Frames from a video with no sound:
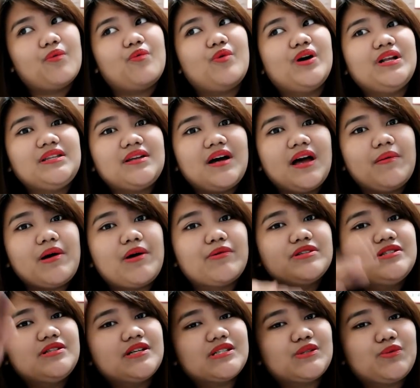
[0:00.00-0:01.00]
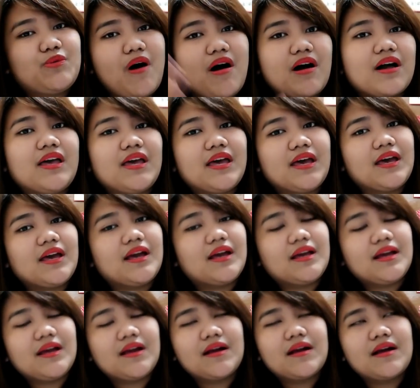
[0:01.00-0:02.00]
one time I was just
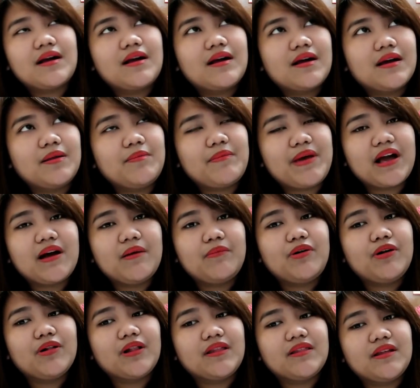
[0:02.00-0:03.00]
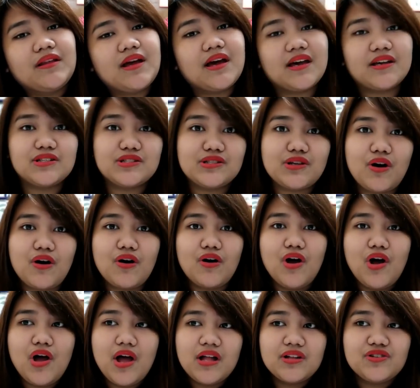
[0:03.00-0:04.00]
walking in Mega Mall, and then I
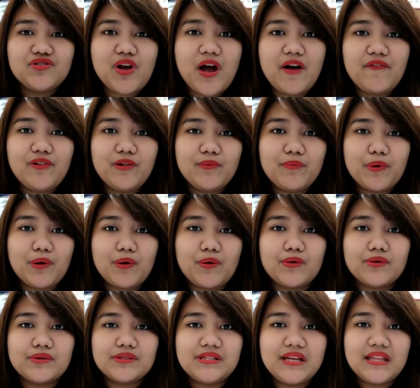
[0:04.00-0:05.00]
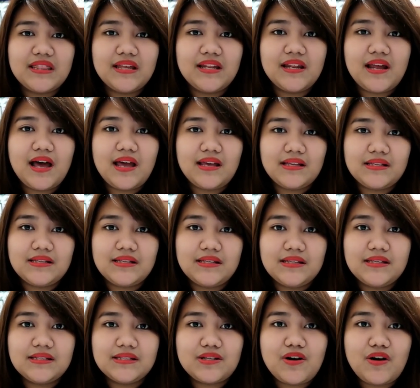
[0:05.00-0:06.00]
saw Travel Pros, and then
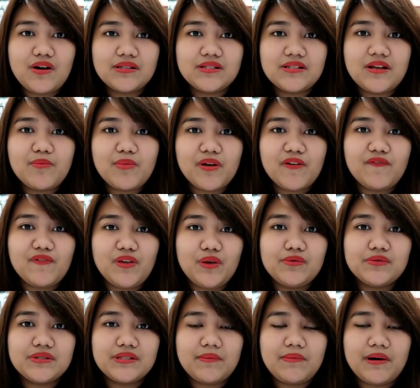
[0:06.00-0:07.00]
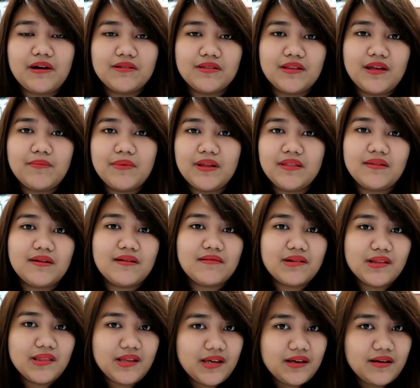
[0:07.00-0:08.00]
I saw some reviews about them, and they're
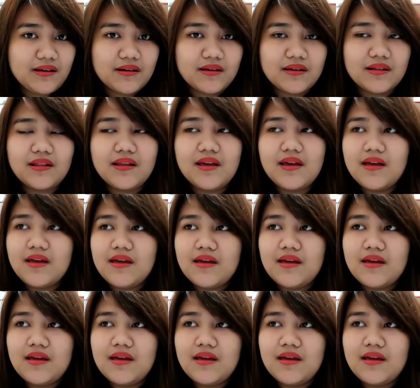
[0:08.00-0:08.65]
really good.